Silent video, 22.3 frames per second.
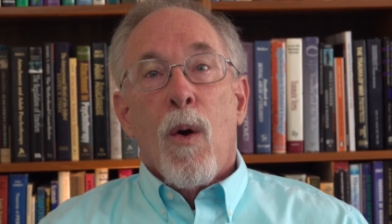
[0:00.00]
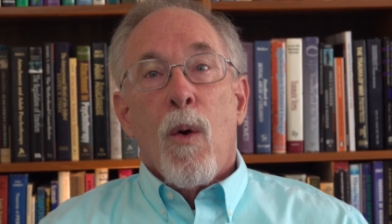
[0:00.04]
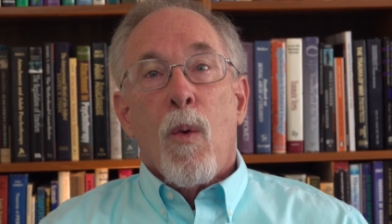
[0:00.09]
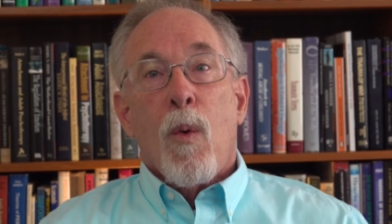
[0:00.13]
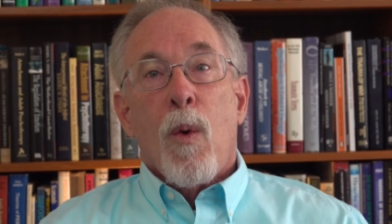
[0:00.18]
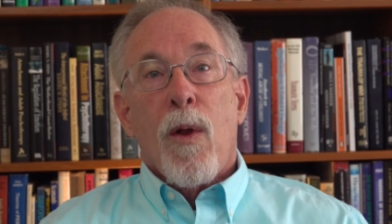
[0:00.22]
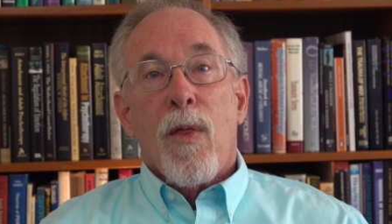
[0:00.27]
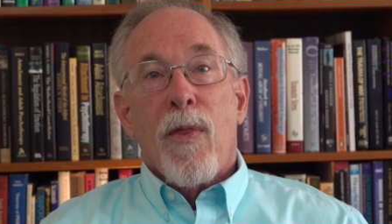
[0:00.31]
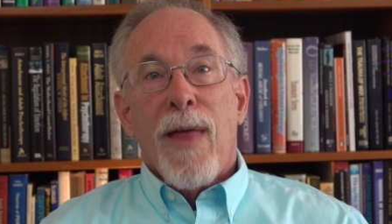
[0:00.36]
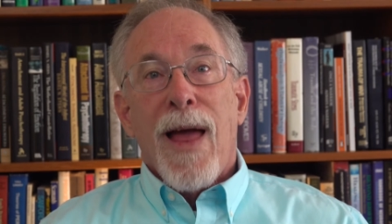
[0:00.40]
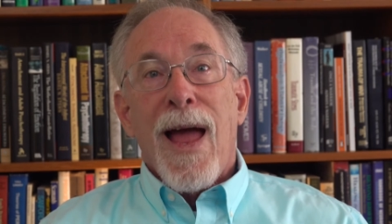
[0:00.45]

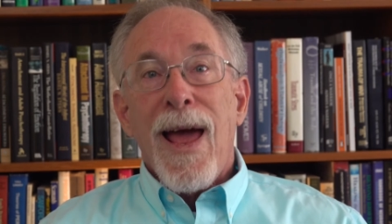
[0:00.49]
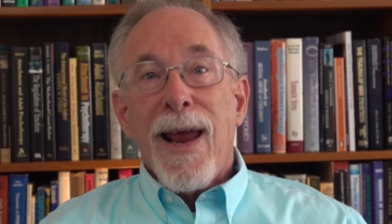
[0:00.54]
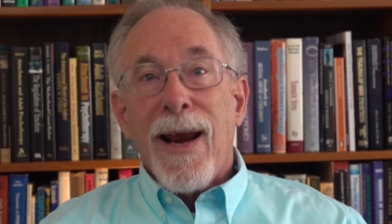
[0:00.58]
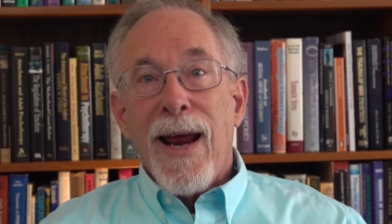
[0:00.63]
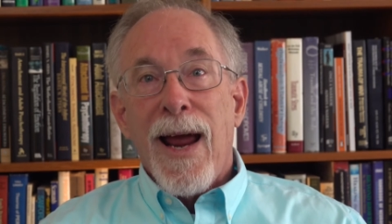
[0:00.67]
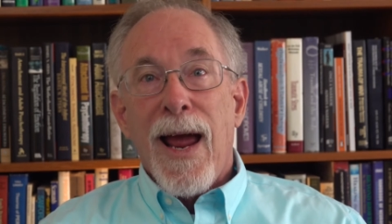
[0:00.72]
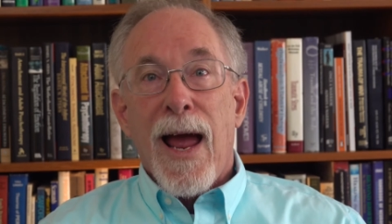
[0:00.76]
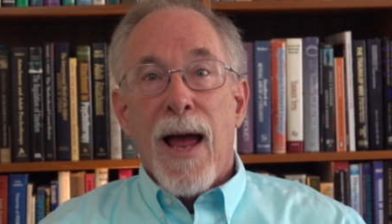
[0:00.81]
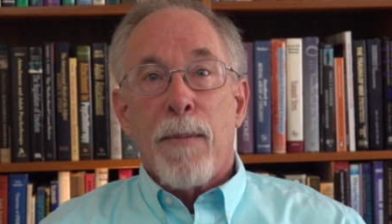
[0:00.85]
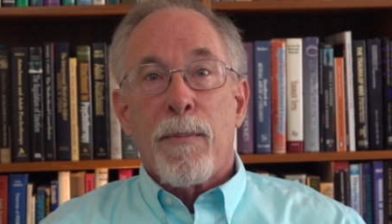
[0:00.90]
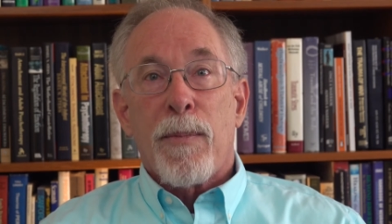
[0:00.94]
When that
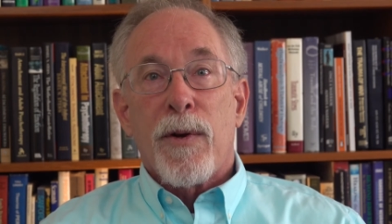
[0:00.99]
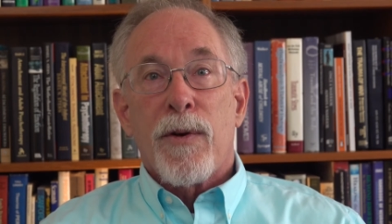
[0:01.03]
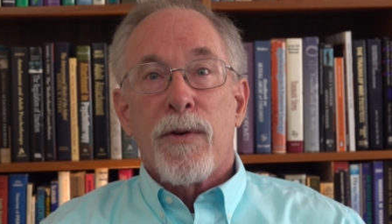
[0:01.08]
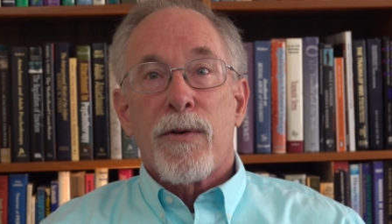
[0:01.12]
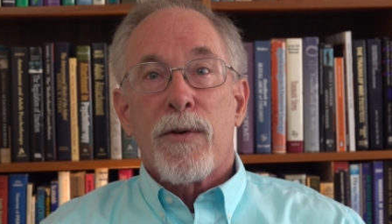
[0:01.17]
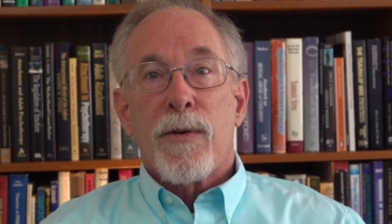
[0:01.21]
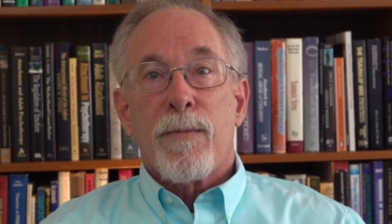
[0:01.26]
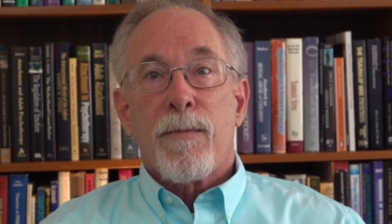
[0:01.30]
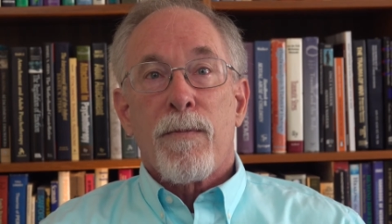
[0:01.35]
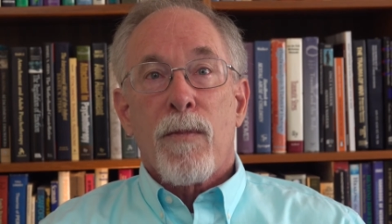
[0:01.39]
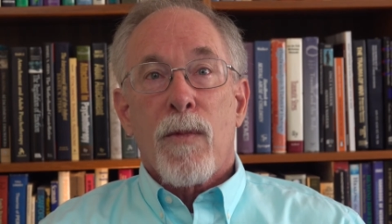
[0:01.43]

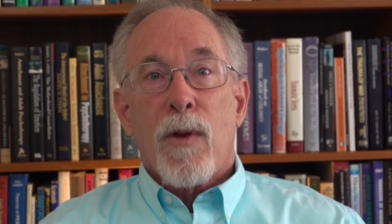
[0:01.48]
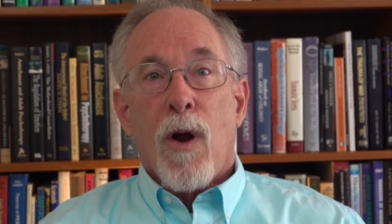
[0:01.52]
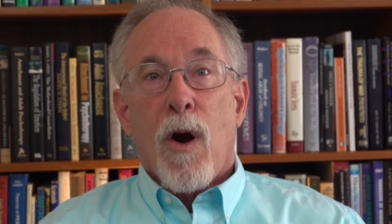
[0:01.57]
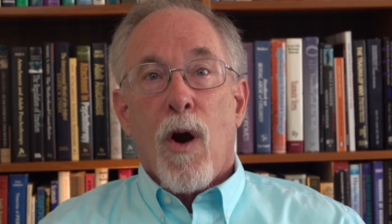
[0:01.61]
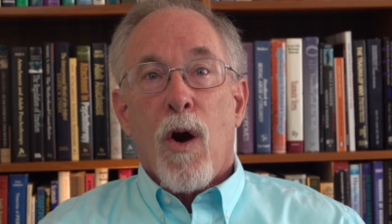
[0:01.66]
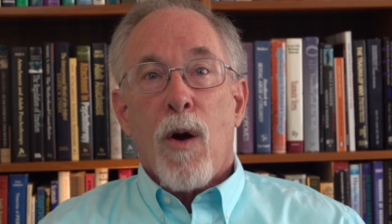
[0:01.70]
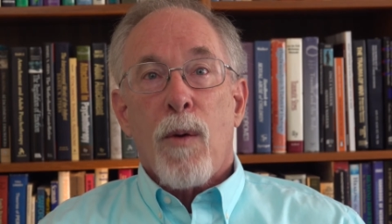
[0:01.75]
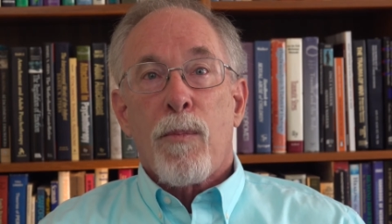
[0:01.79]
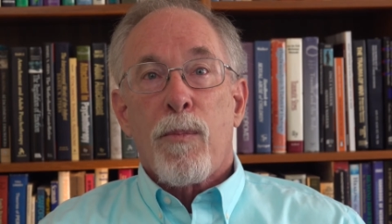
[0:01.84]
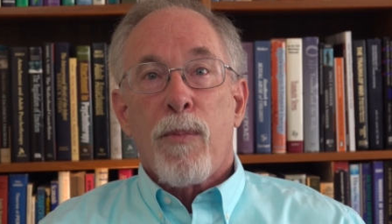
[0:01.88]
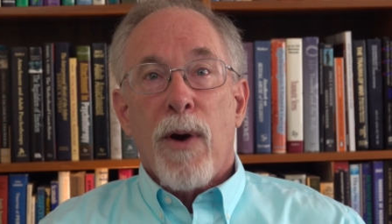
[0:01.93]
happens,
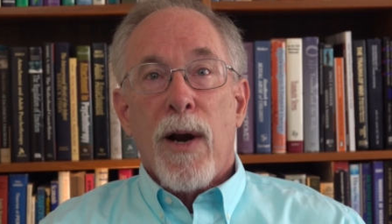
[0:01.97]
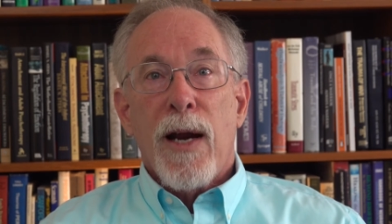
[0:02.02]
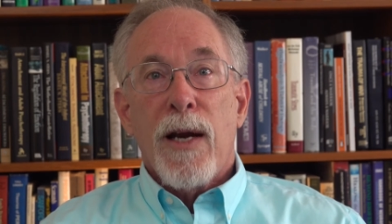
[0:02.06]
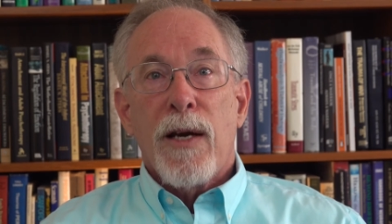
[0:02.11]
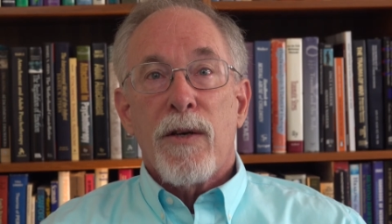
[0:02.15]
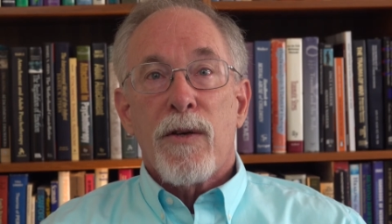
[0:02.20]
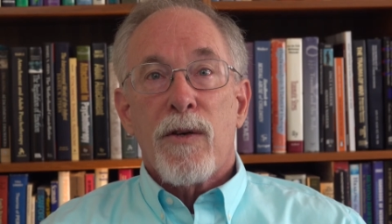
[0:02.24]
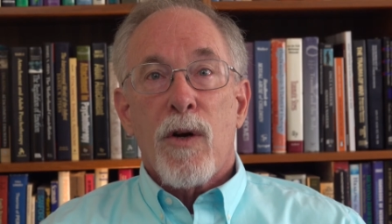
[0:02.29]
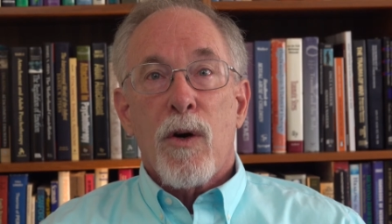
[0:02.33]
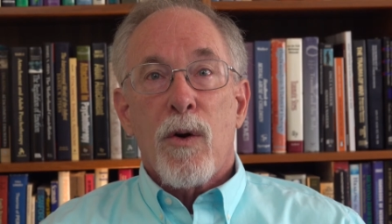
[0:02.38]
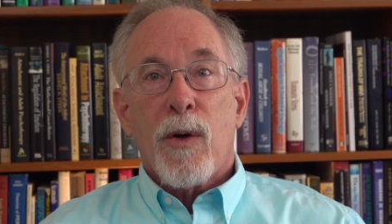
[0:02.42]
our
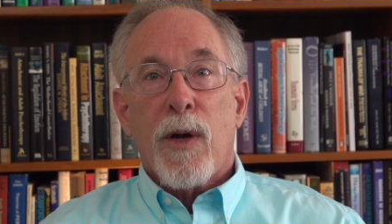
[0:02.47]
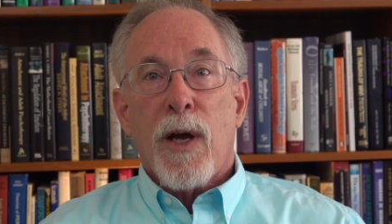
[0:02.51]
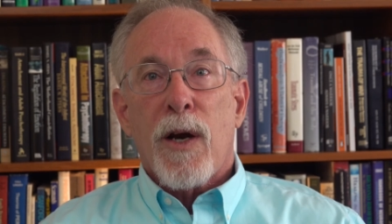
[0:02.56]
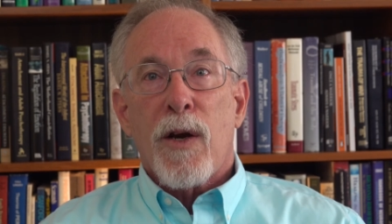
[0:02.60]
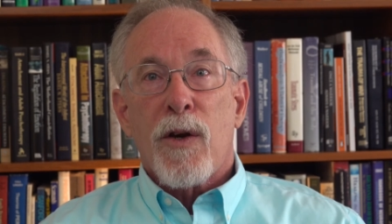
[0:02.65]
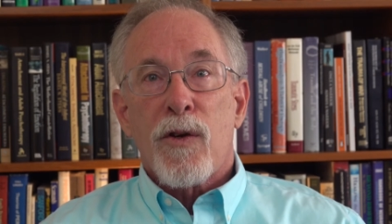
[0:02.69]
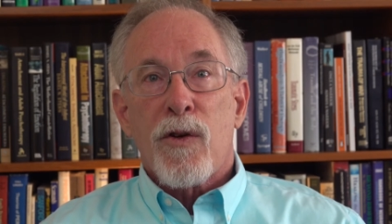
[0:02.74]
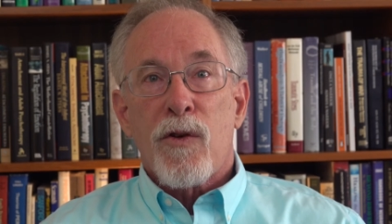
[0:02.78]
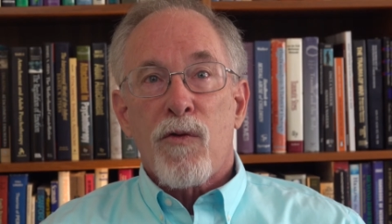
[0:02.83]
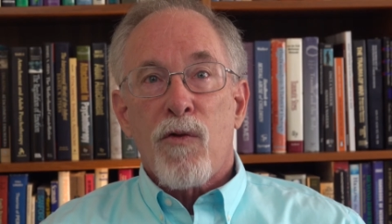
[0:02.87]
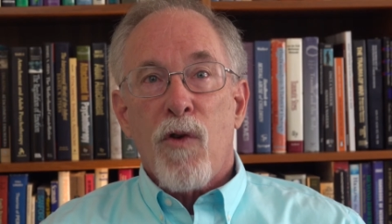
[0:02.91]
brains don't get
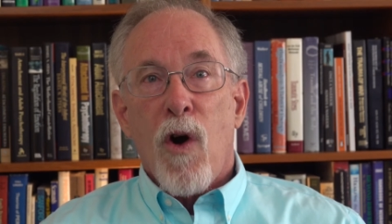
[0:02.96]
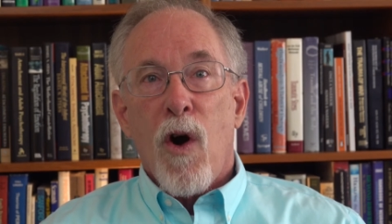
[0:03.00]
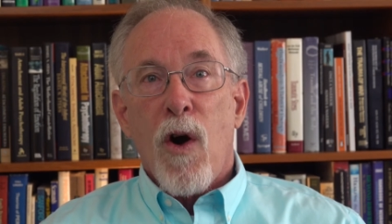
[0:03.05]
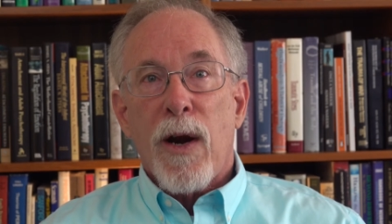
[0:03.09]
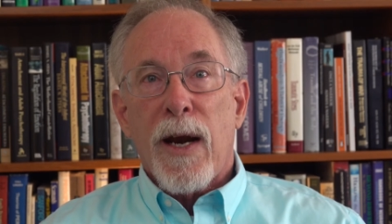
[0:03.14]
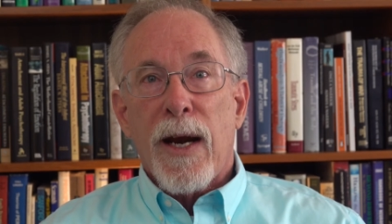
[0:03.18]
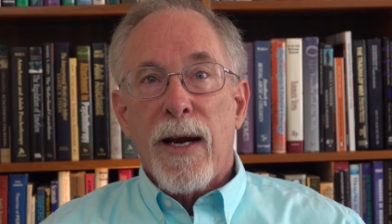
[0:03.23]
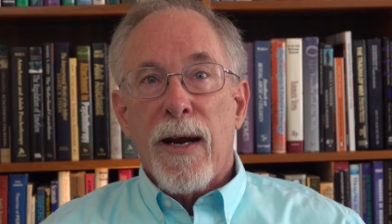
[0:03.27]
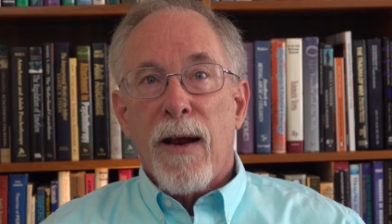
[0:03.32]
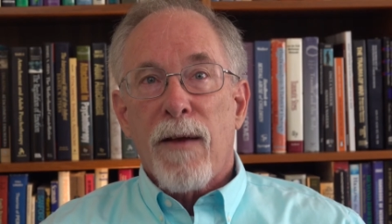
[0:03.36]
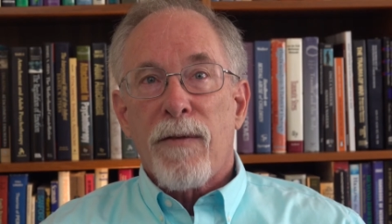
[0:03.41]
a
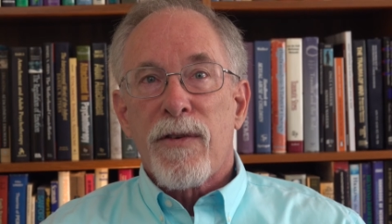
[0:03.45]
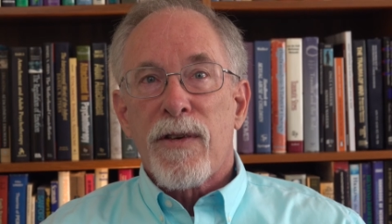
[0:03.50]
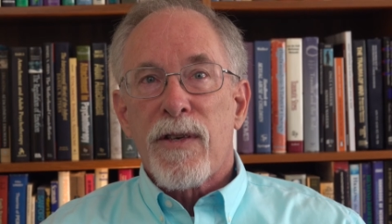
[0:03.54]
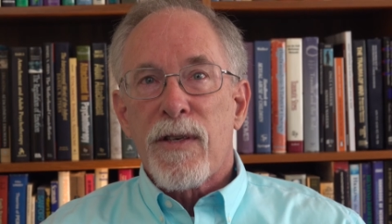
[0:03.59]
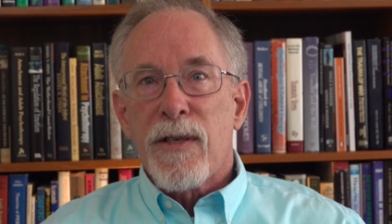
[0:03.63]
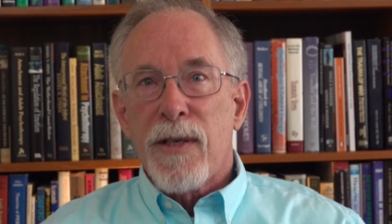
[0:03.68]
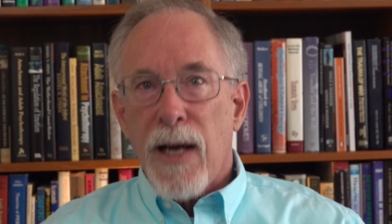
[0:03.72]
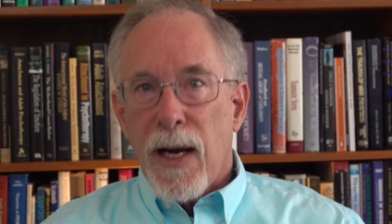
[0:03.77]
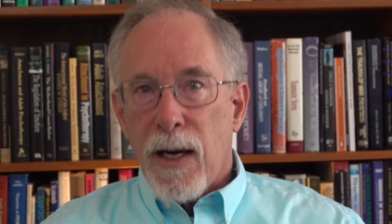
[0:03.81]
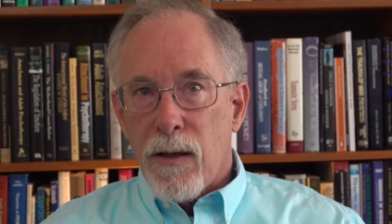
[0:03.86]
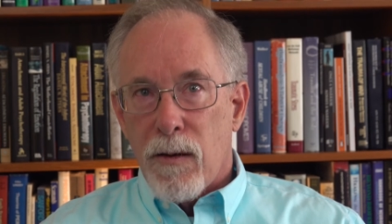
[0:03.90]
strong enough
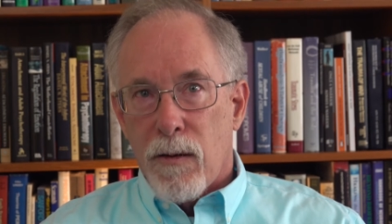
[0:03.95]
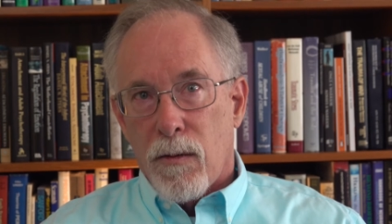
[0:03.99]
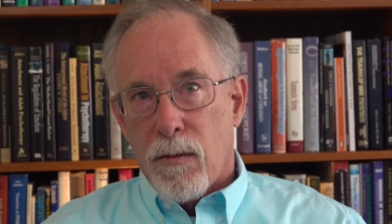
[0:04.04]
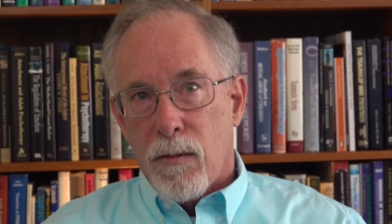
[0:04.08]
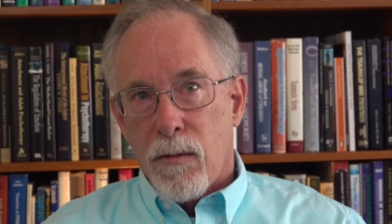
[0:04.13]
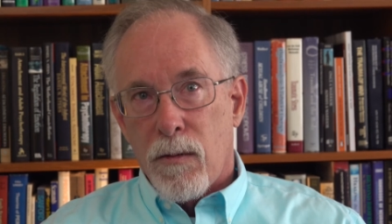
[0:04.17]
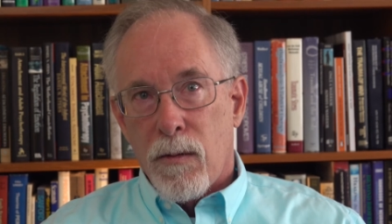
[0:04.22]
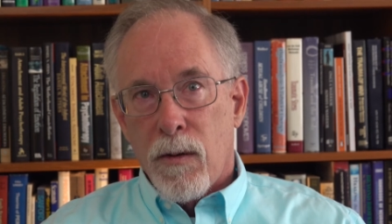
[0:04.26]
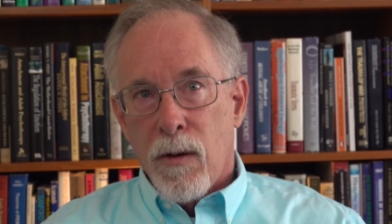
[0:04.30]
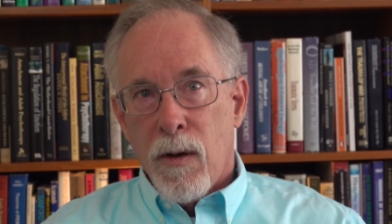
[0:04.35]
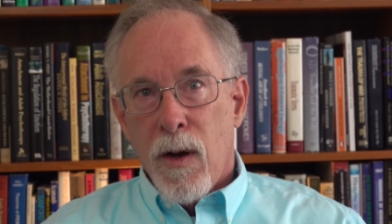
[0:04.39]

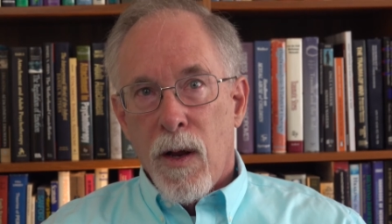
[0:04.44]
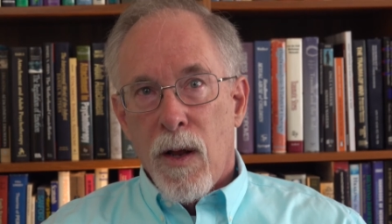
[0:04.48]
signal